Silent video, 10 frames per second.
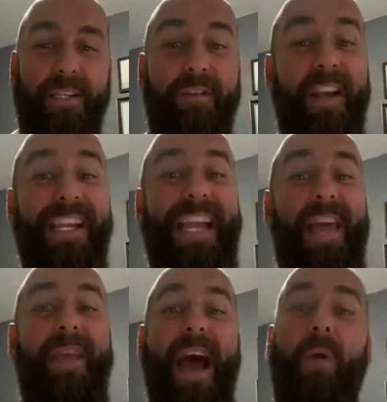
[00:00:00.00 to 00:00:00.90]
So if I can
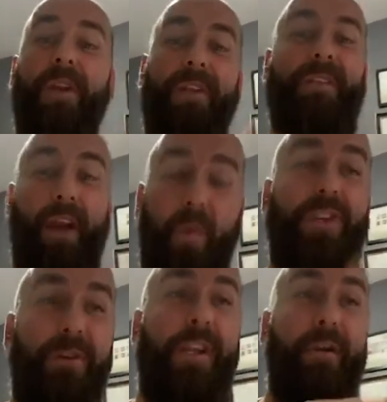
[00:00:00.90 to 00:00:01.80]
get that, I want to I
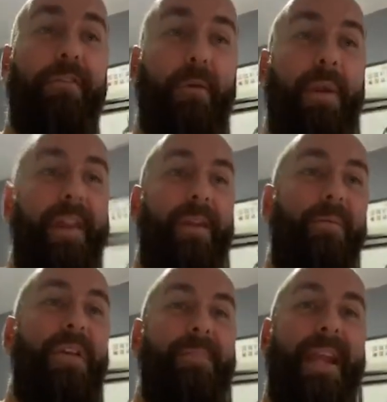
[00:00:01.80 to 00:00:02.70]
want you to go through it with you
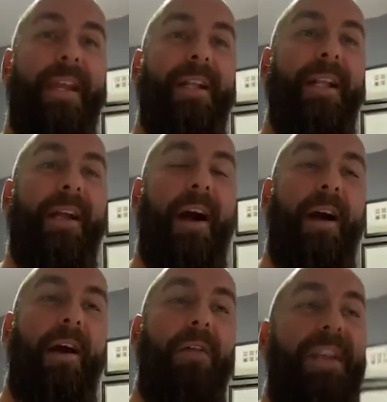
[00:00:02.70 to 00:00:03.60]
with me.
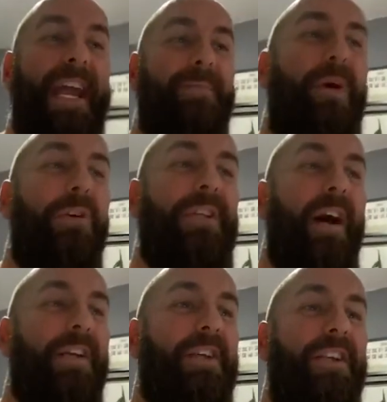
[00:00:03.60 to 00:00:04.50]
On the next
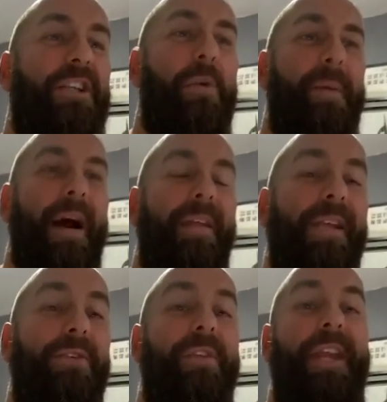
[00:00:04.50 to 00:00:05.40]
podcast that I do about
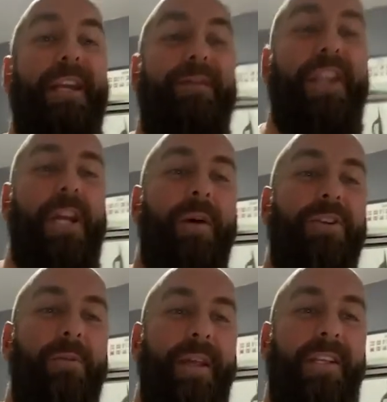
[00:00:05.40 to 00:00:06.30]
this, or the next video I
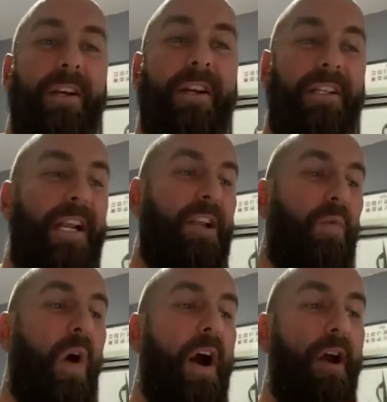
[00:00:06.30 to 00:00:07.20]
do about this, I'm going to tell you
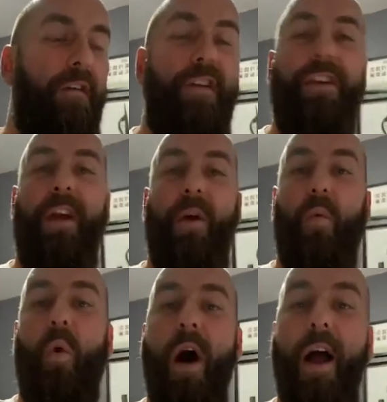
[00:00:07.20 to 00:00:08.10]
what I offered,
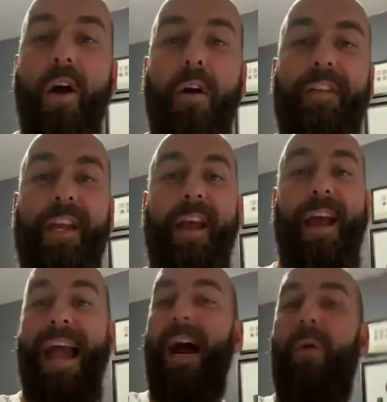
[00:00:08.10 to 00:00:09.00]
why I offered it,
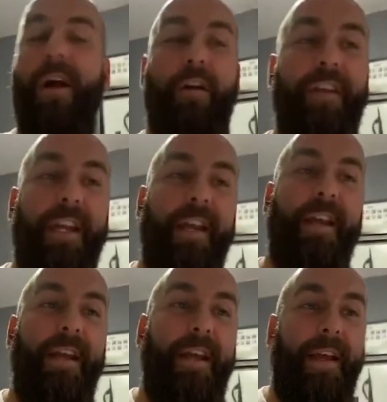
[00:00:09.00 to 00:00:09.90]
how I offered
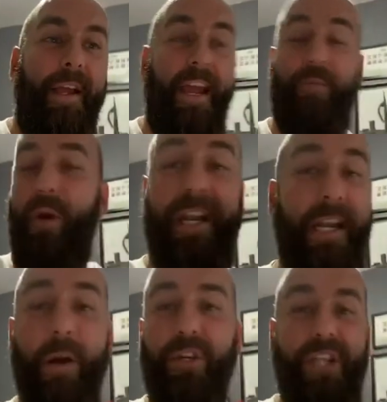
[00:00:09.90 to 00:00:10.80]
it. If we
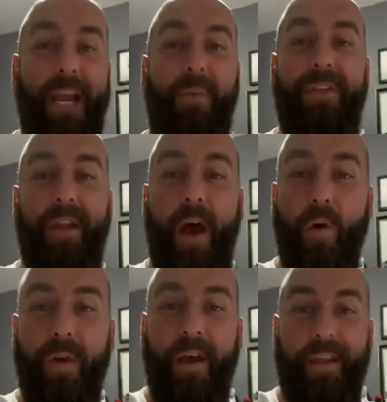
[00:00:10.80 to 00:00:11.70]
negotiate with the
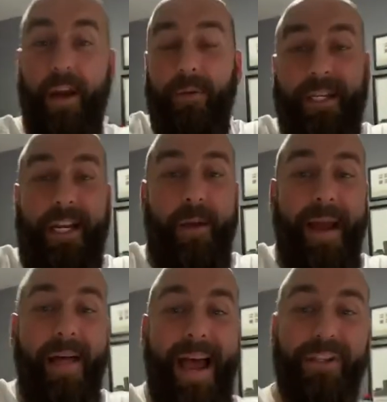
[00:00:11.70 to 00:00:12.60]
owner, then I'll tell you
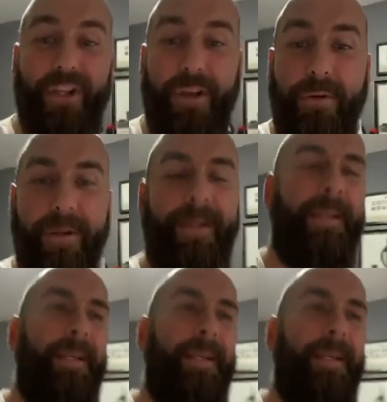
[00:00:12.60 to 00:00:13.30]
about that too.